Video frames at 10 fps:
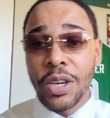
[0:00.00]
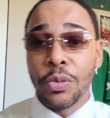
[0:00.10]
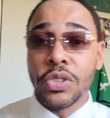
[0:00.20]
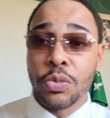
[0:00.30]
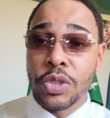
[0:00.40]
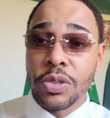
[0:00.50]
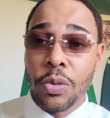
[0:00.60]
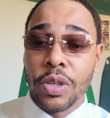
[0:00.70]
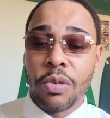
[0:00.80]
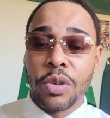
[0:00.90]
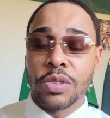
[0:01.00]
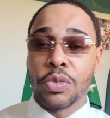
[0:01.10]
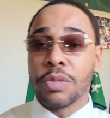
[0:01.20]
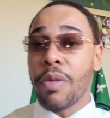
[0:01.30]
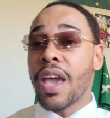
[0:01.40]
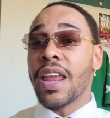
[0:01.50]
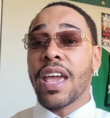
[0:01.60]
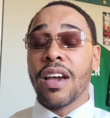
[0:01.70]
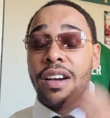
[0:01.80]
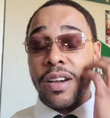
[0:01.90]
was was was was mad
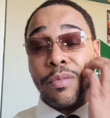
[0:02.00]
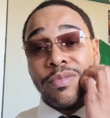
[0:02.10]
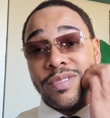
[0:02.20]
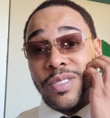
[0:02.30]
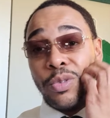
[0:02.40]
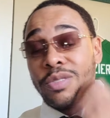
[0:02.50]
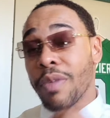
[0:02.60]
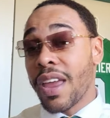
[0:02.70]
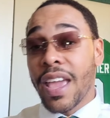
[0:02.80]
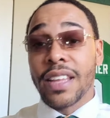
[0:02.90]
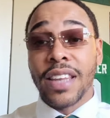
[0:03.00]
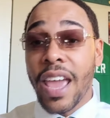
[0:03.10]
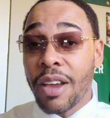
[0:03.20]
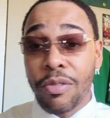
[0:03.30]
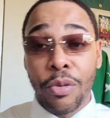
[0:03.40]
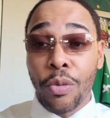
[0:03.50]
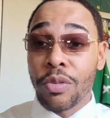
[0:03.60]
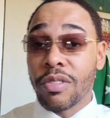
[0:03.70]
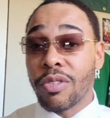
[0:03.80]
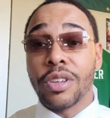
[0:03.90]
at uh, was mad at Dak for
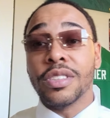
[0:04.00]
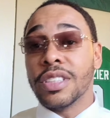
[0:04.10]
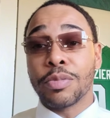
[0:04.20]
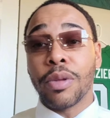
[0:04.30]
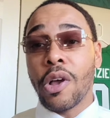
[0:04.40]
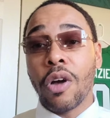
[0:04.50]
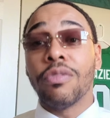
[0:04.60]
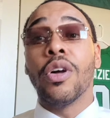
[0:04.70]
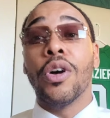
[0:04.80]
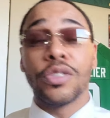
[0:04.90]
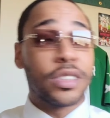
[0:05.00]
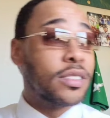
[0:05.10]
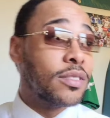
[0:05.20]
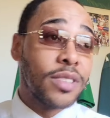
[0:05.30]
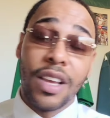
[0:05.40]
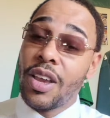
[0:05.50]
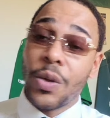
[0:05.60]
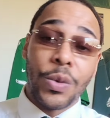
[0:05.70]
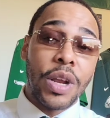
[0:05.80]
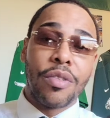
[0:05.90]
for the, this playoff loss and
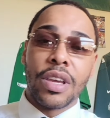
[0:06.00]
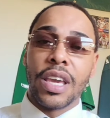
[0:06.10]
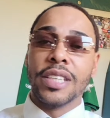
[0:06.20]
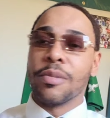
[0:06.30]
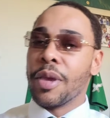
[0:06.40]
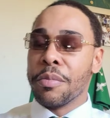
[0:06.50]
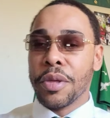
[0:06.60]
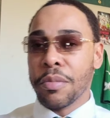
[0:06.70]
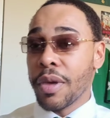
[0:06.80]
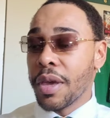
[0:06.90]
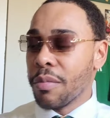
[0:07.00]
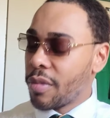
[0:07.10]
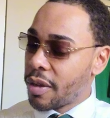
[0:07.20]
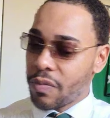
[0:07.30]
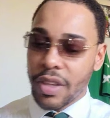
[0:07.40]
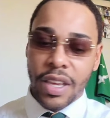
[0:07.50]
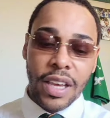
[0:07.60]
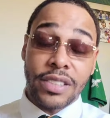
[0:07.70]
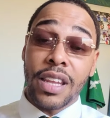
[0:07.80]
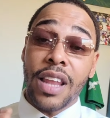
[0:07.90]
whatever the case may be, man. But
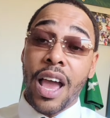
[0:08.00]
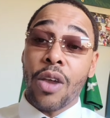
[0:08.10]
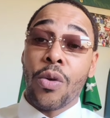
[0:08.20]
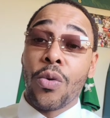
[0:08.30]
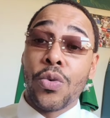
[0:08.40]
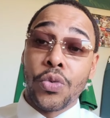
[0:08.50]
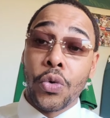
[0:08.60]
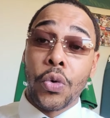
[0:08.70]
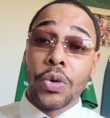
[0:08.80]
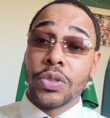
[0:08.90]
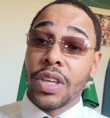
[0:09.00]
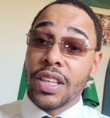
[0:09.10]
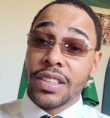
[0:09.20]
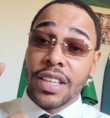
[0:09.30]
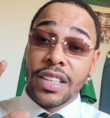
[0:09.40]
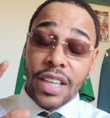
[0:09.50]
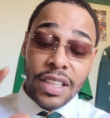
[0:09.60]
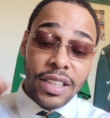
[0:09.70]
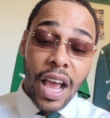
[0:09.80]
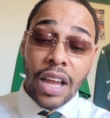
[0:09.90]
it's a lot going on in, in,
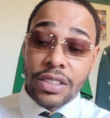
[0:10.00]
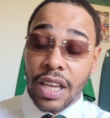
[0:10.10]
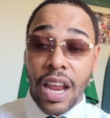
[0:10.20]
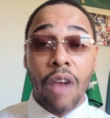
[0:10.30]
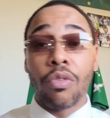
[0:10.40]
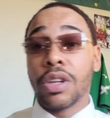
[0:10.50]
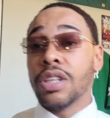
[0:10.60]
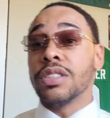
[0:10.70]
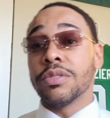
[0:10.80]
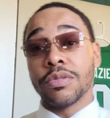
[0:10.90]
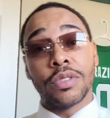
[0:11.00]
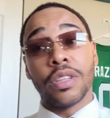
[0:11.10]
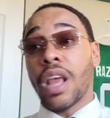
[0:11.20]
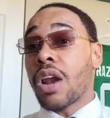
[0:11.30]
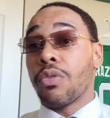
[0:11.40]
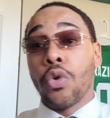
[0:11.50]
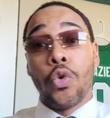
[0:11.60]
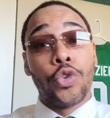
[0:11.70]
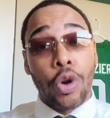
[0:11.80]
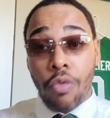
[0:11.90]
in Dallas, and I really I don't know
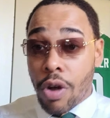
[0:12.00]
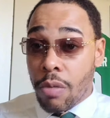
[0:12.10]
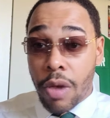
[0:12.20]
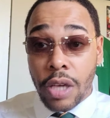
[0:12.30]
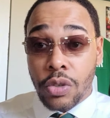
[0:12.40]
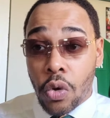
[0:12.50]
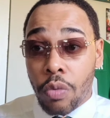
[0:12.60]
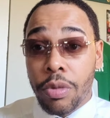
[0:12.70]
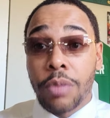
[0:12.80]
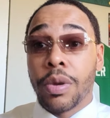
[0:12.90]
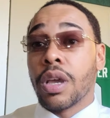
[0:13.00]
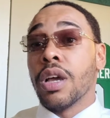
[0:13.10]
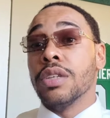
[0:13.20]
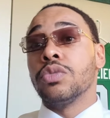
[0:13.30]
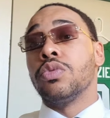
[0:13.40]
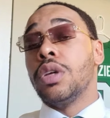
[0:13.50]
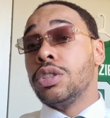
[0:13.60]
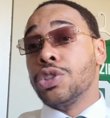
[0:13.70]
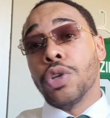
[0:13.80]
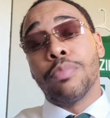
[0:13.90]
who their running back's going to be because
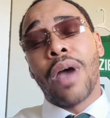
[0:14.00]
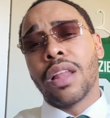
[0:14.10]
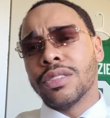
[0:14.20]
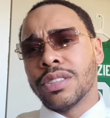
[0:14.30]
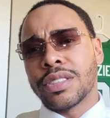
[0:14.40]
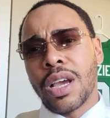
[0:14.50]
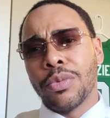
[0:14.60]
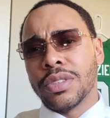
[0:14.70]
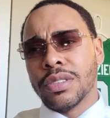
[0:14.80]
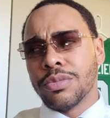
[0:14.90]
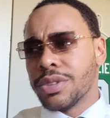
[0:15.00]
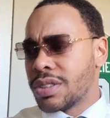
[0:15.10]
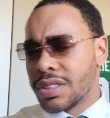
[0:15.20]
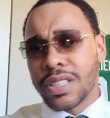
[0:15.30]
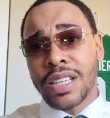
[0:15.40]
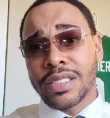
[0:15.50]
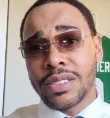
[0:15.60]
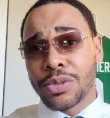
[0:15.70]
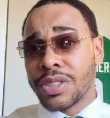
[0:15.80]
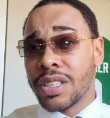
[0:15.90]
Tony Pollard just signed with the was it the
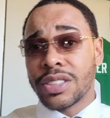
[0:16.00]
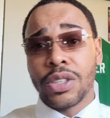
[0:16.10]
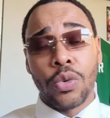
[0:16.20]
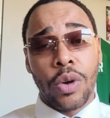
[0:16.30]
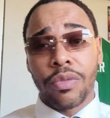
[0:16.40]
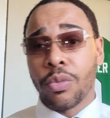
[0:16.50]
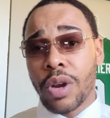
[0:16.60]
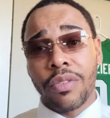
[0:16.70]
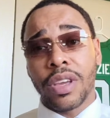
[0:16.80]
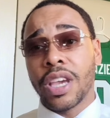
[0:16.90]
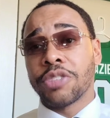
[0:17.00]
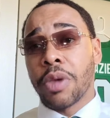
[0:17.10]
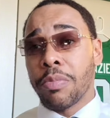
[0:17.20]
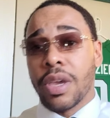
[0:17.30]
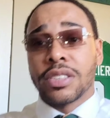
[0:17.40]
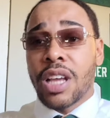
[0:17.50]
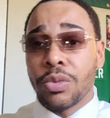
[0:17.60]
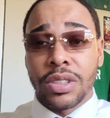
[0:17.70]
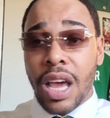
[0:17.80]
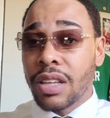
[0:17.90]
Texans or Tennessee, whoever whatever the case may be. He's not
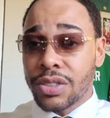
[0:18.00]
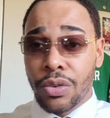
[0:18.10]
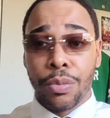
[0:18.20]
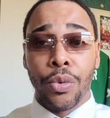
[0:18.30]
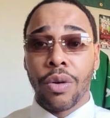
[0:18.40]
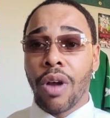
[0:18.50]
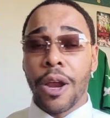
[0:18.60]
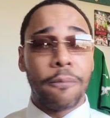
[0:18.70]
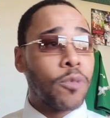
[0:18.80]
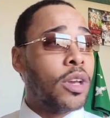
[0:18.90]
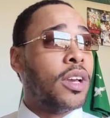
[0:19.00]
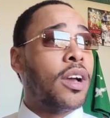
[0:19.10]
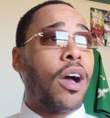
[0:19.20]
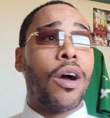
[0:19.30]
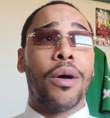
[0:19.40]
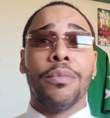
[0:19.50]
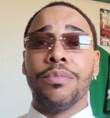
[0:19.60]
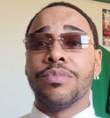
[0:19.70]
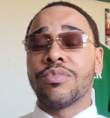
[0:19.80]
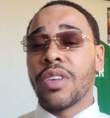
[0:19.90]
with Dallas no more, right? Um,